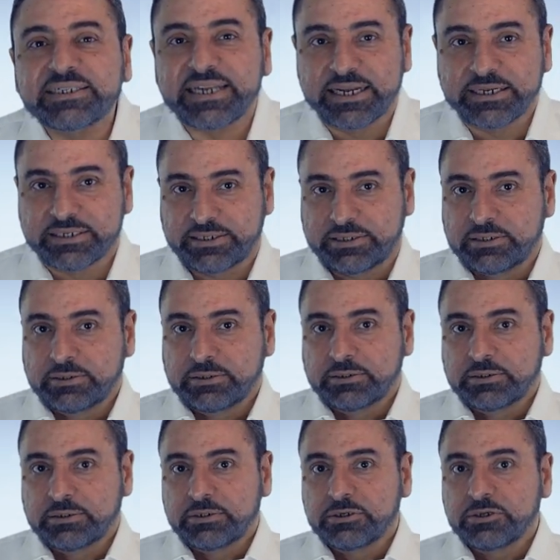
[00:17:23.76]
sense.
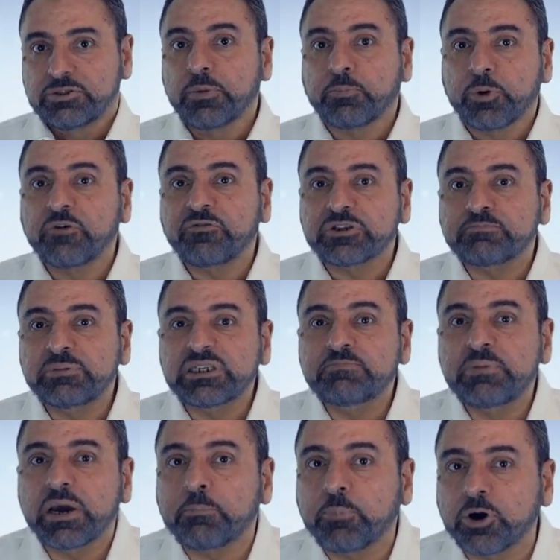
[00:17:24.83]
The Prophet, peace
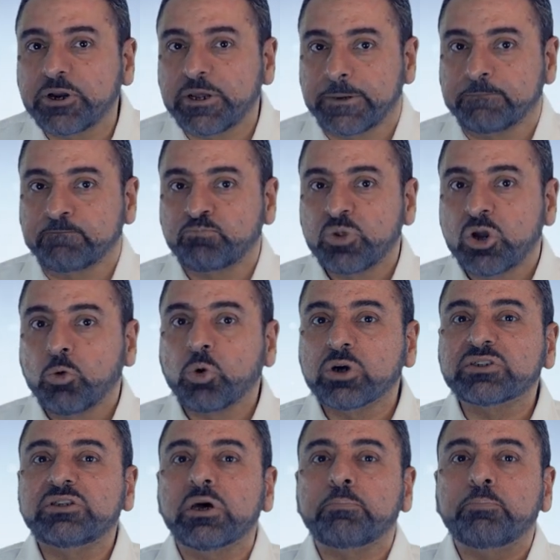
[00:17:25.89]
be upon him,
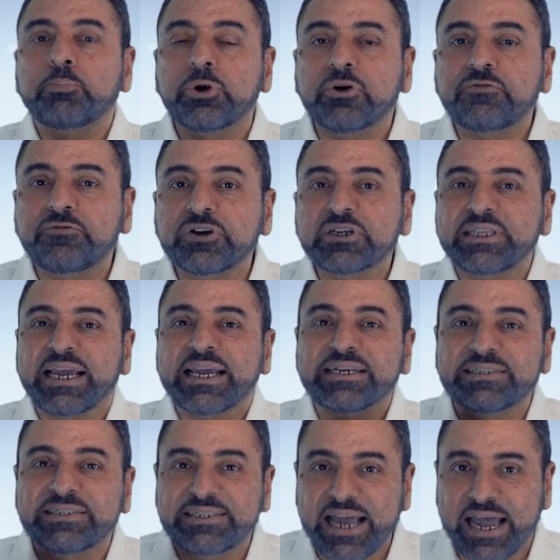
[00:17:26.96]
was the perfect
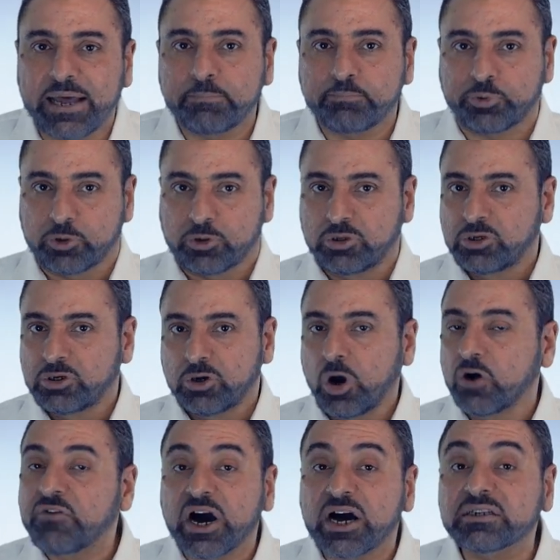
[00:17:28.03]
example
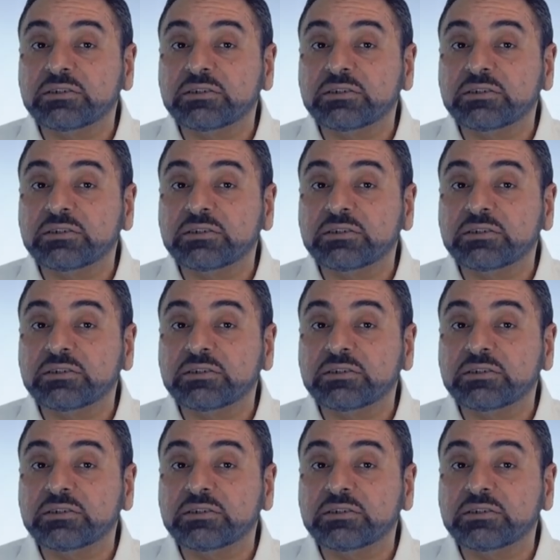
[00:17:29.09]
of a